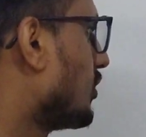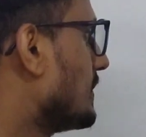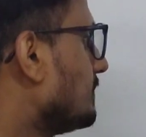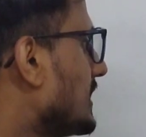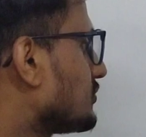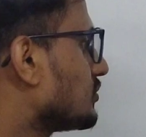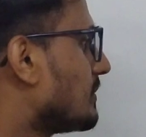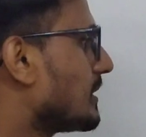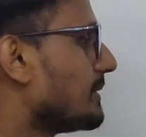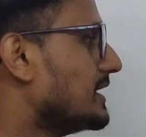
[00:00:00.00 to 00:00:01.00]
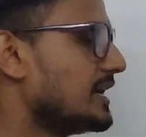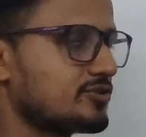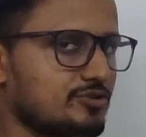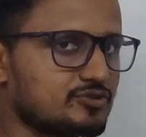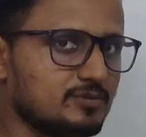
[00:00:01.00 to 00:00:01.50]
4n plus 2 number of pi
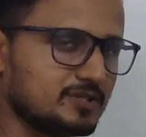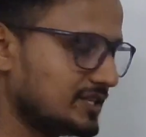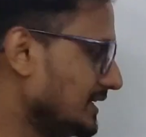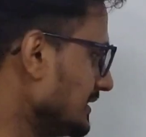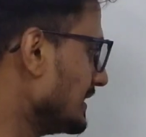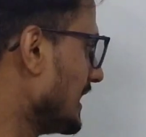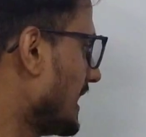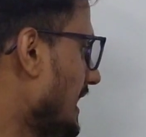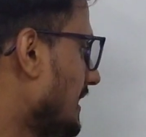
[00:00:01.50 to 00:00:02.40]
electrons will be there,